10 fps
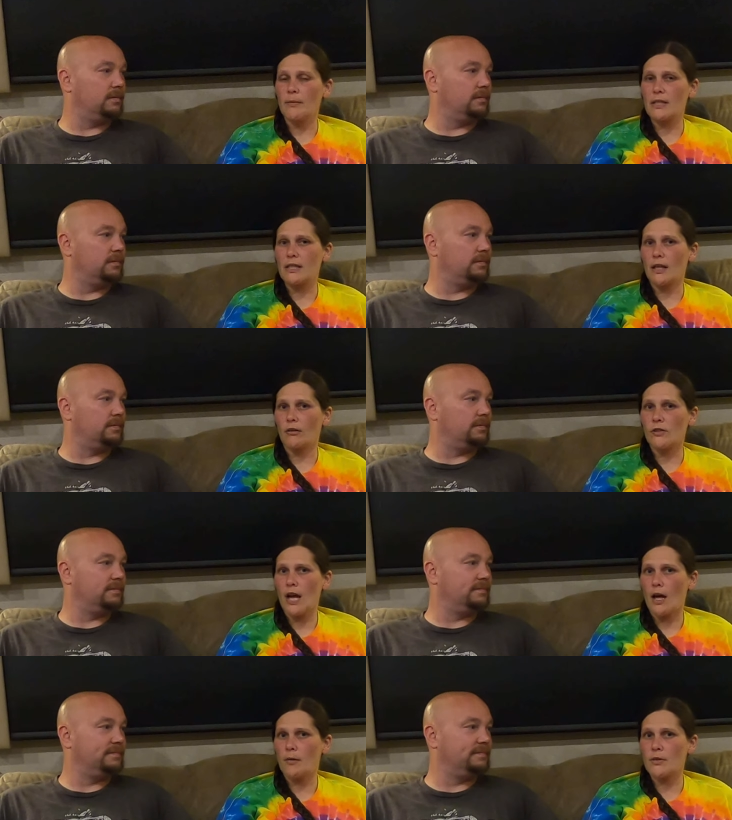Speaker 1: limited on
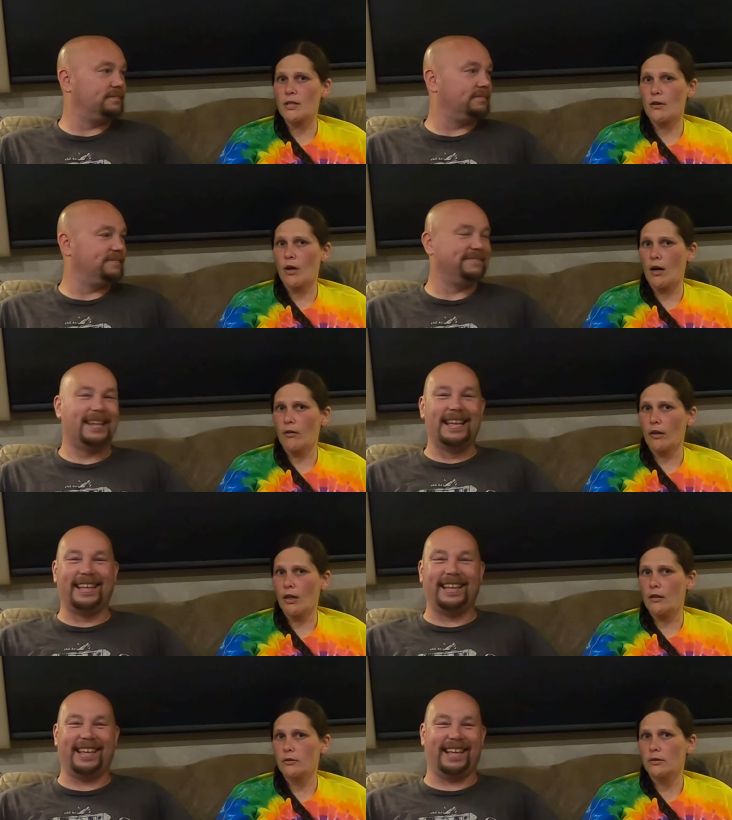time, so I'll
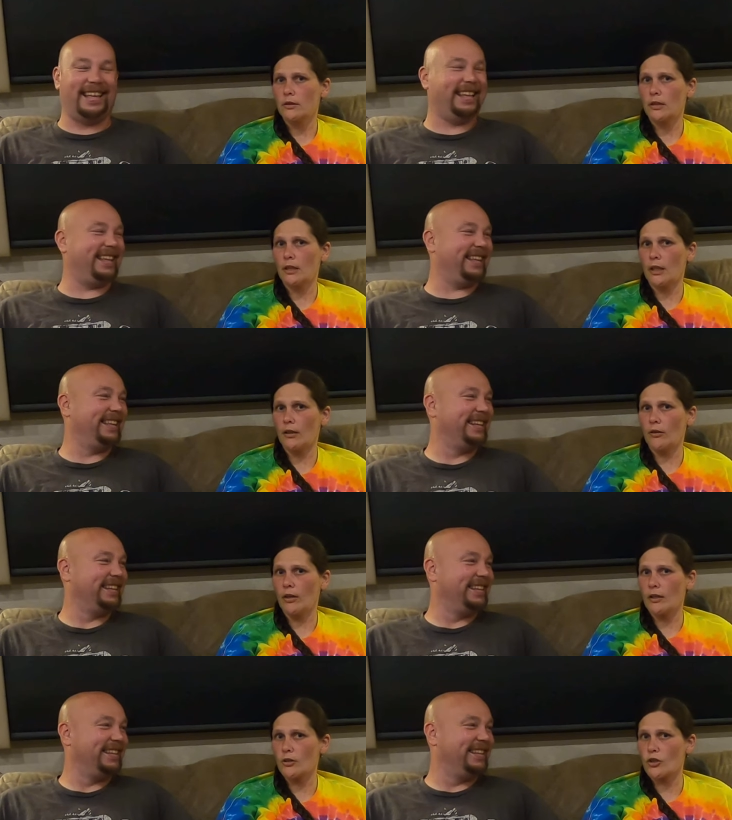uh
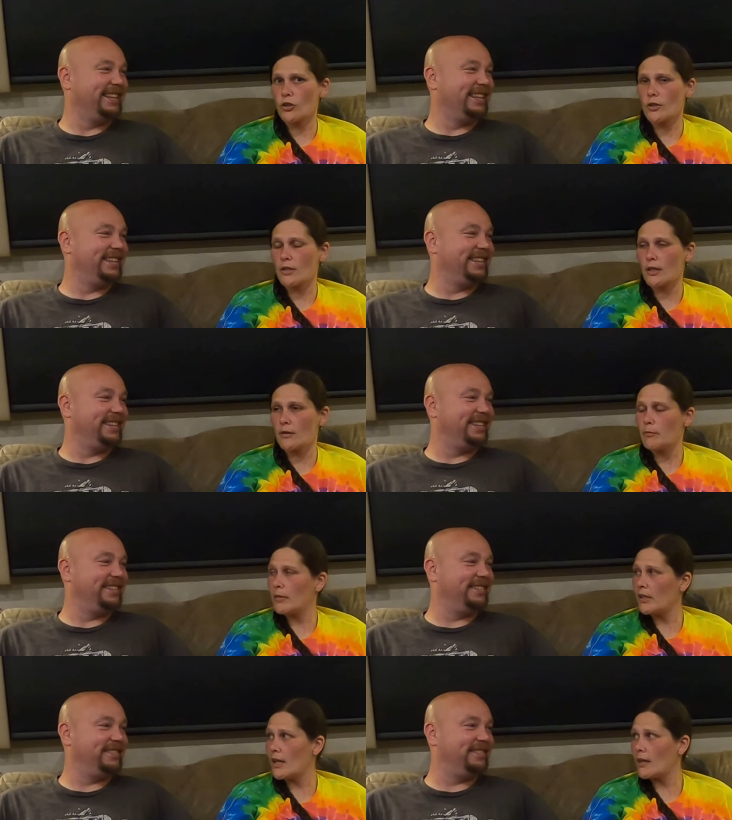I'll uh just uh
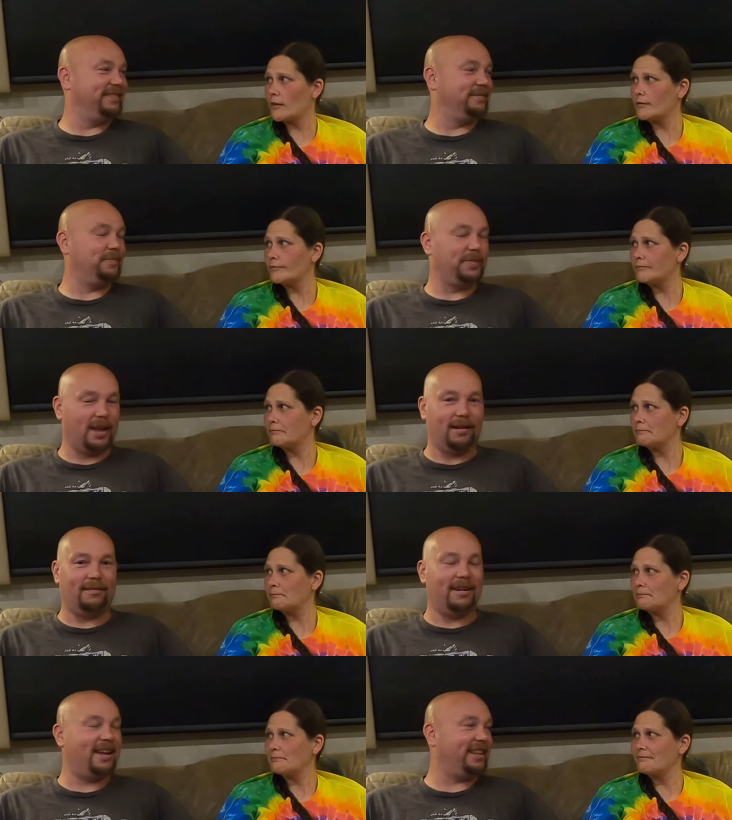be done.
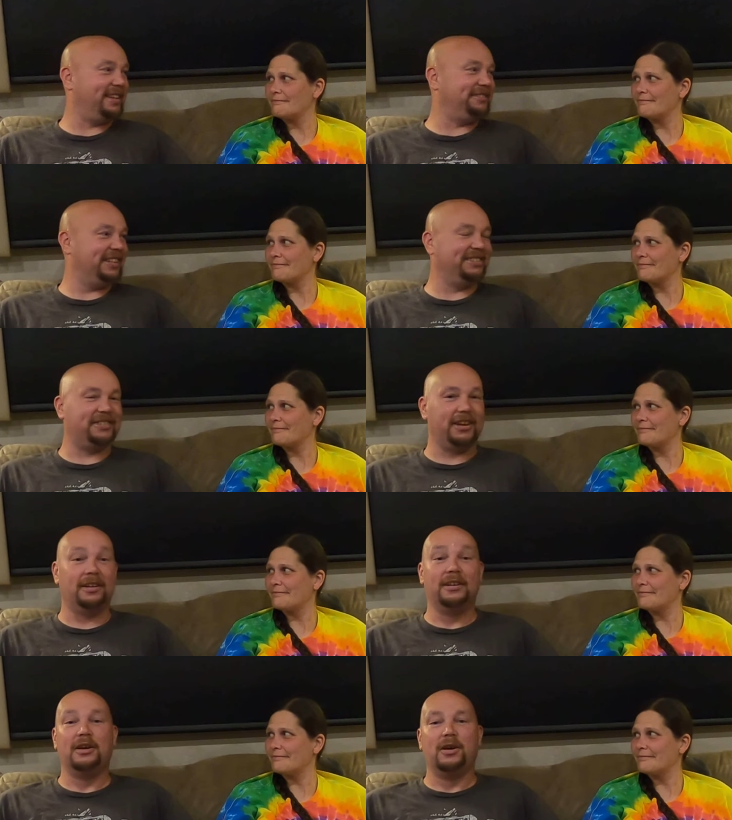
Speaker 2: All right, that sounds
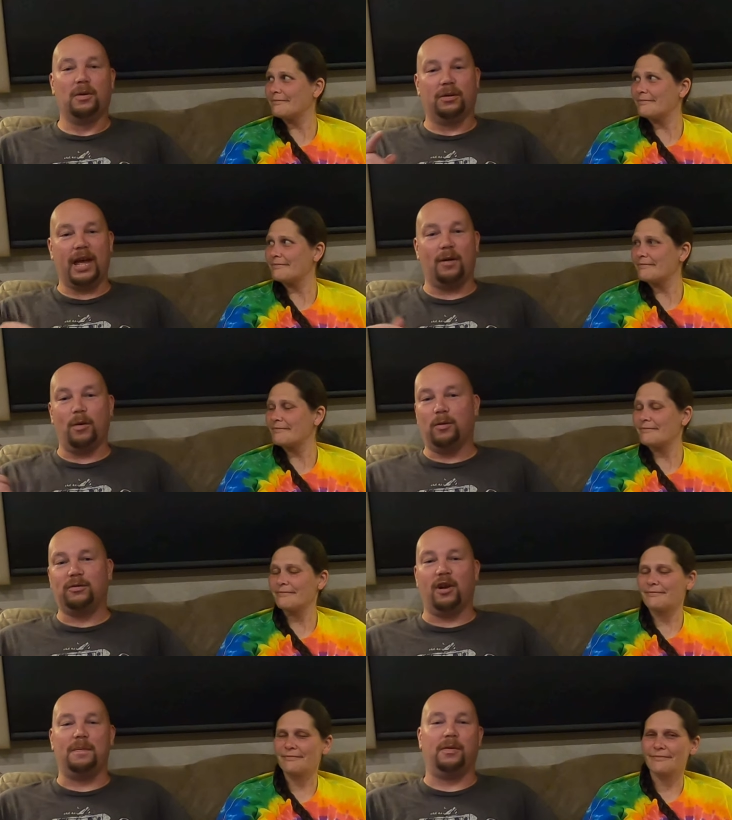good. Well, now we
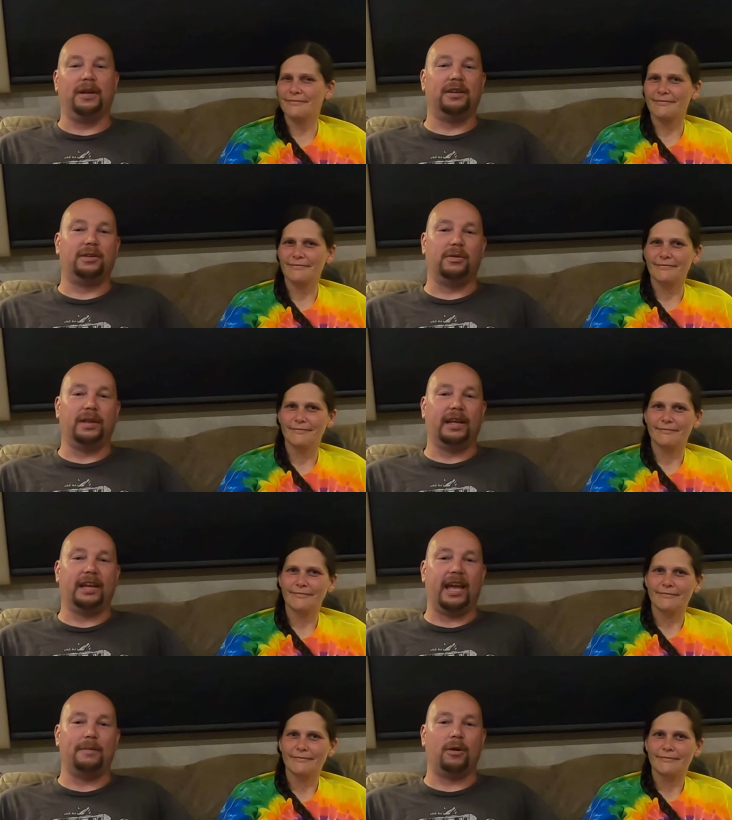will jump on into
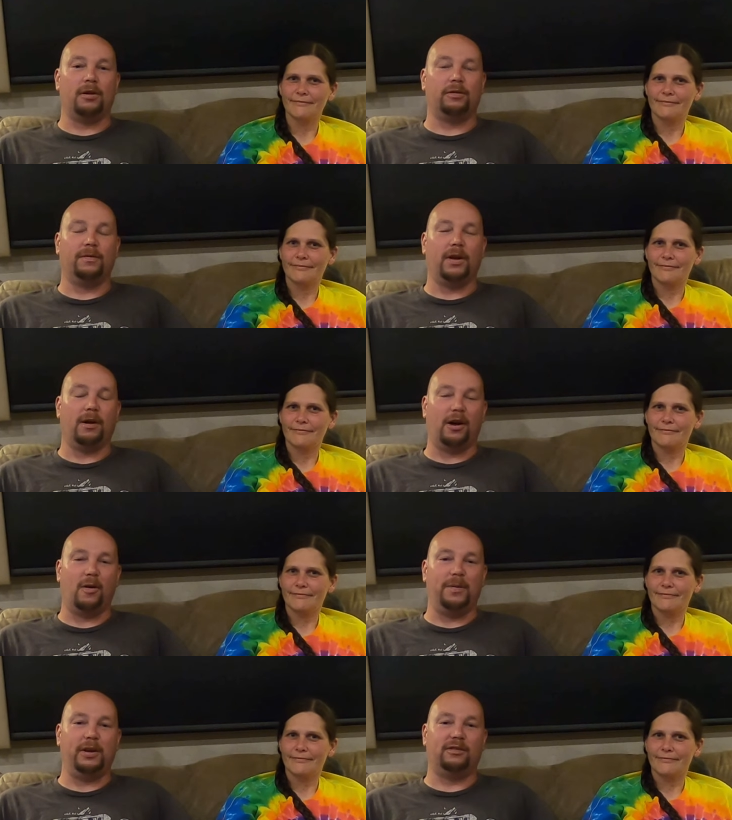the campground review. I
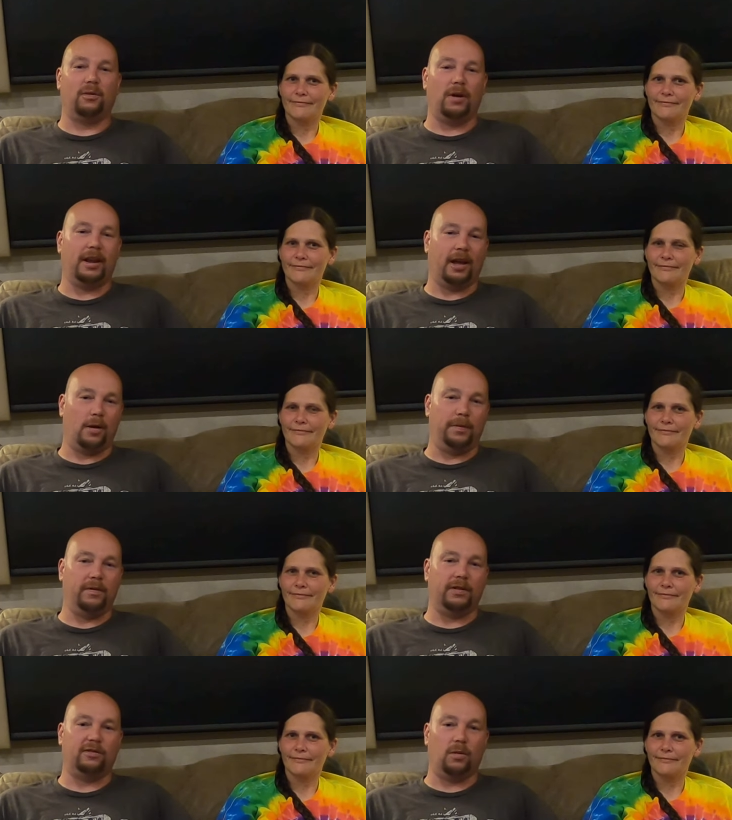hope you enjoy it, and I hope
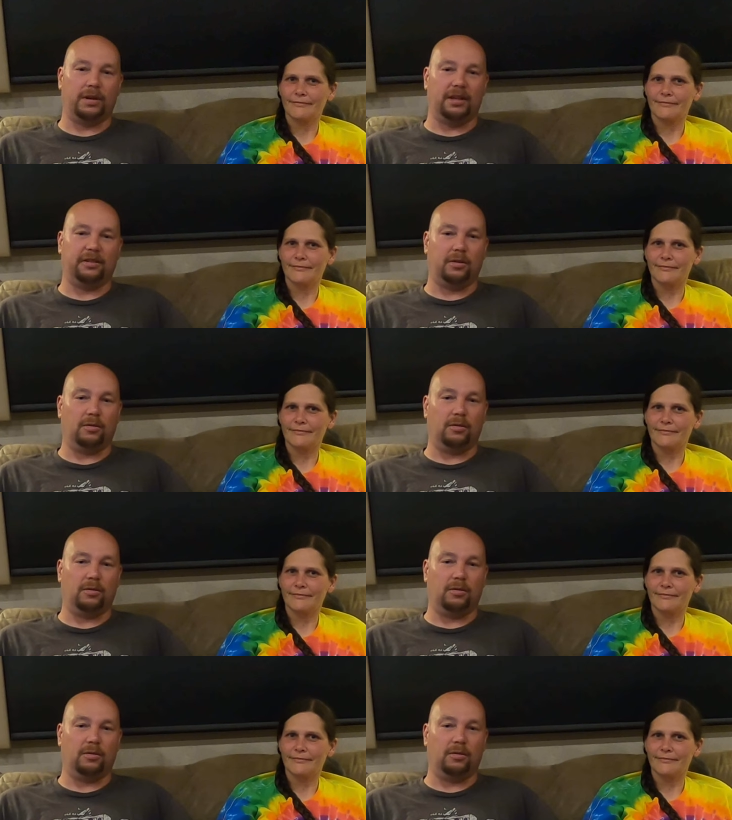you've enjoyed this